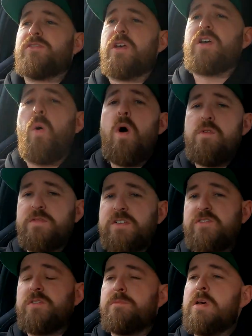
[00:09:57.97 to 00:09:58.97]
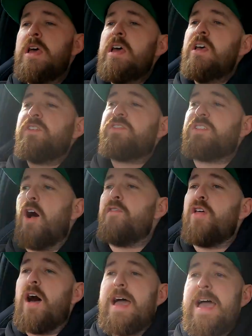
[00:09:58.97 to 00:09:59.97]
because I go over some stuff
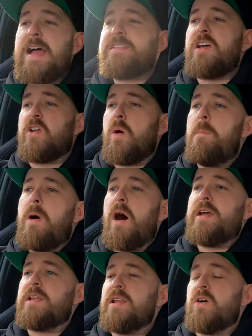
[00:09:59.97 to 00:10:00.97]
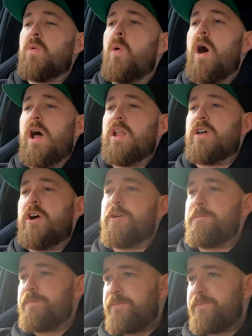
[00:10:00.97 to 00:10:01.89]
that I had done on mine a little while ago.